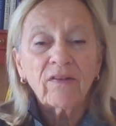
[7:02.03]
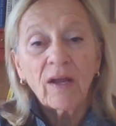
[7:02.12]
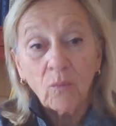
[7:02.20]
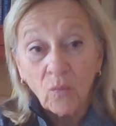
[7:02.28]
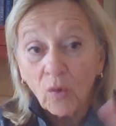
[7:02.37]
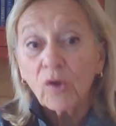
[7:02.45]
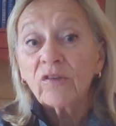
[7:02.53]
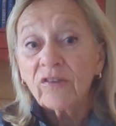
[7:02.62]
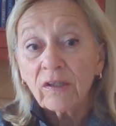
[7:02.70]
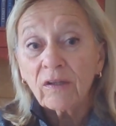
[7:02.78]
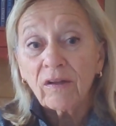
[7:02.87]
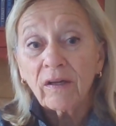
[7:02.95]
I worked
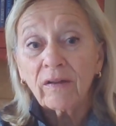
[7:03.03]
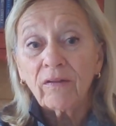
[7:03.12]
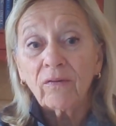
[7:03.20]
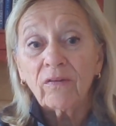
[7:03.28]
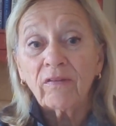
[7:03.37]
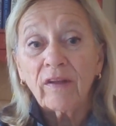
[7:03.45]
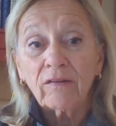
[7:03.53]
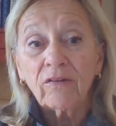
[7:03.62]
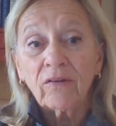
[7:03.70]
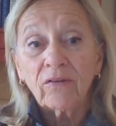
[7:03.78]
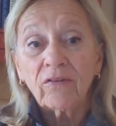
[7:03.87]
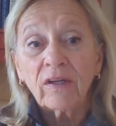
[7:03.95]
in a lot of those
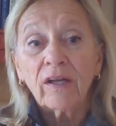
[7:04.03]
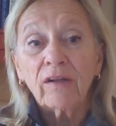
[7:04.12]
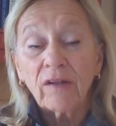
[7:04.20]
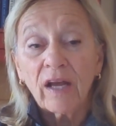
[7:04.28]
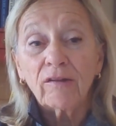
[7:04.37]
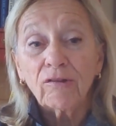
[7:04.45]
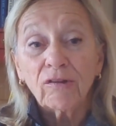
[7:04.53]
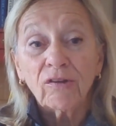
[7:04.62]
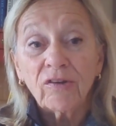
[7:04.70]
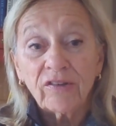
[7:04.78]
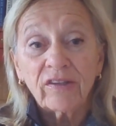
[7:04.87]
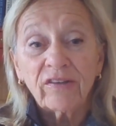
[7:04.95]
sectors and I
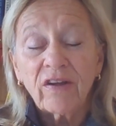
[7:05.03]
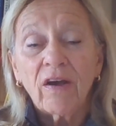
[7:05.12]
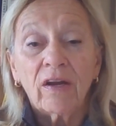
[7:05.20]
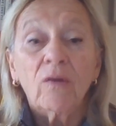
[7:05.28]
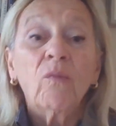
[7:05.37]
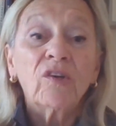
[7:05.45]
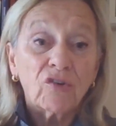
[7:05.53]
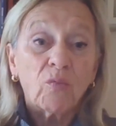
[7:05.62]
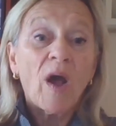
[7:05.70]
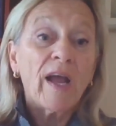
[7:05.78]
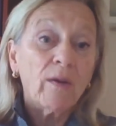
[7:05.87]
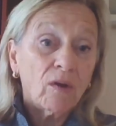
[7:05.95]
learned a ton, which is
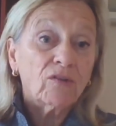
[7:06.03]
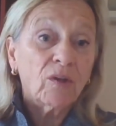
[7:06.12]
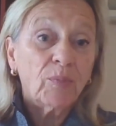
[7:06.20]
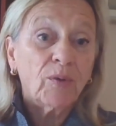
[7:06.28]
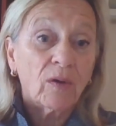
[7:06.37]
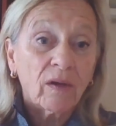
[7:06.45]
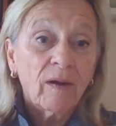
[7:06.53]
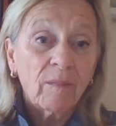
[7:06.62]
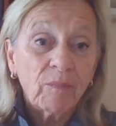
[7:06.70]
why I wrote the book,